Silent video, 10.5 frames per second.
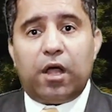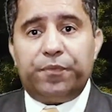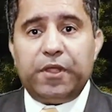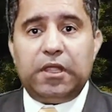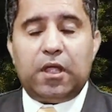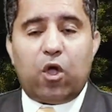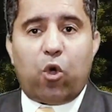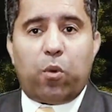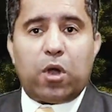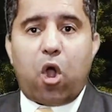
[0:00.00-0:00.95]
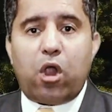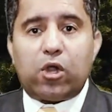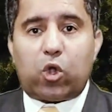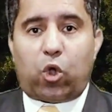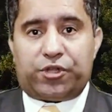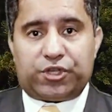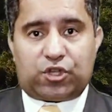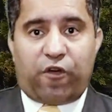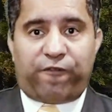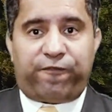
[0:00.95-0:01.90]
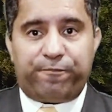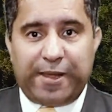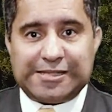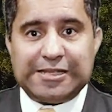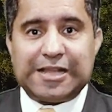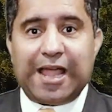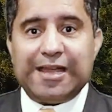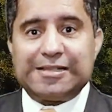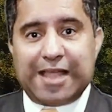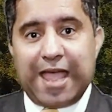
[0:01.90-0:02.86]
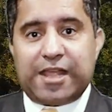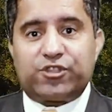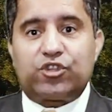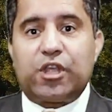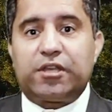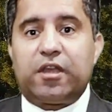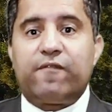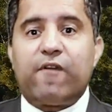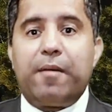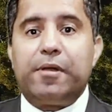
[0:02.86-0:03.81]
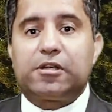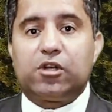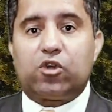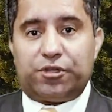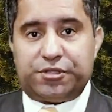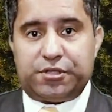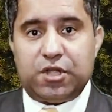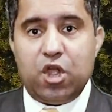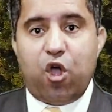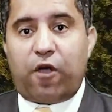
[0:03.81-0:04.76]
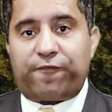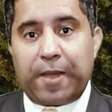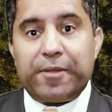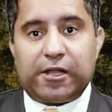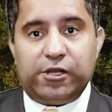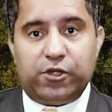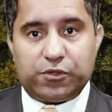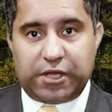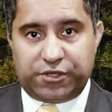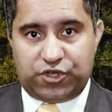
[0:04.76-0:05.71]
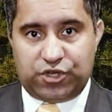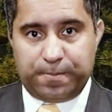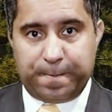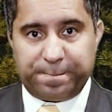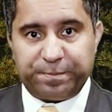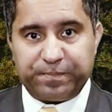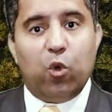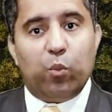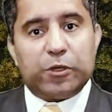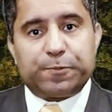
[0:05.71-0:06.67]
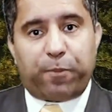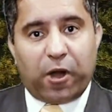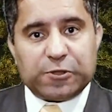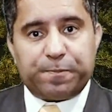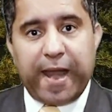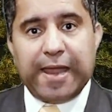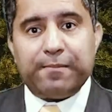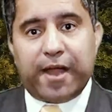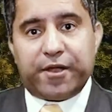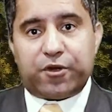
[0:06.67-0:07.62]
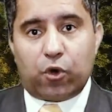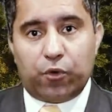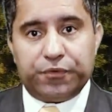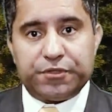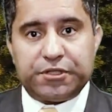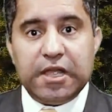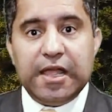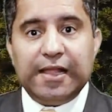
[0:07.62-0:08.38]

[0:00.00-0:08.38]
the overall costs of pesticides and associated environmental costs of chemical usage. With spot spraying by drones,